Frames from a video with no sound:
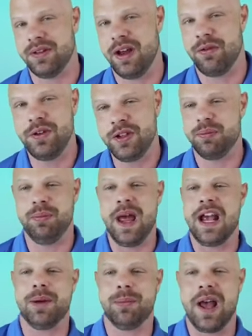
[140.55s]
And now if we just
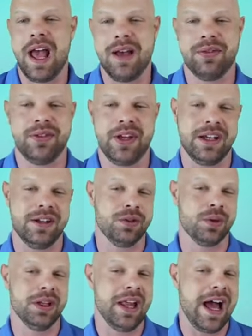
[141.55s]
back up a half second,
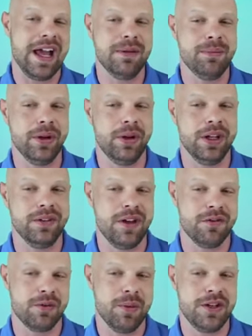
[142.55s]
the reliability of
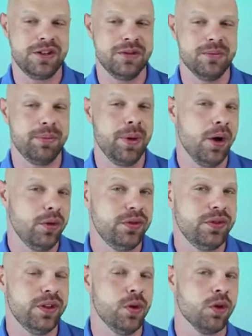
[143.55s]
information
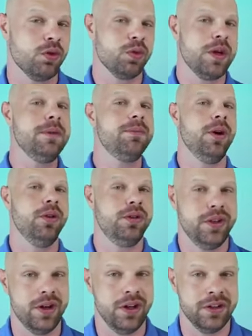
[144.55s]
posted or
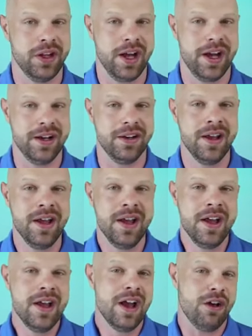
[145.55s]
reposted online
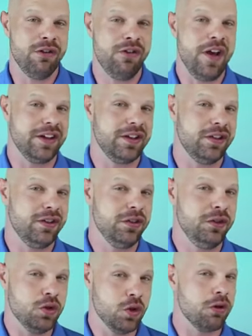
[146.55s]
affects
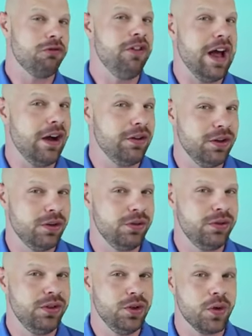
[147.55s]
your
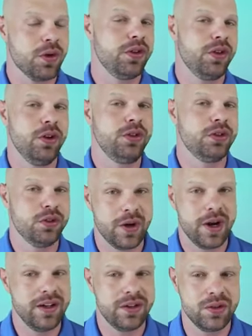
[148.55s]
value, your social
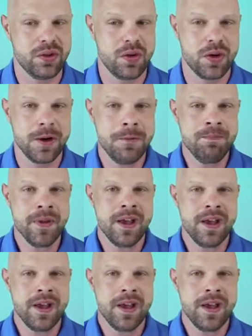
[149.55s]
credit score.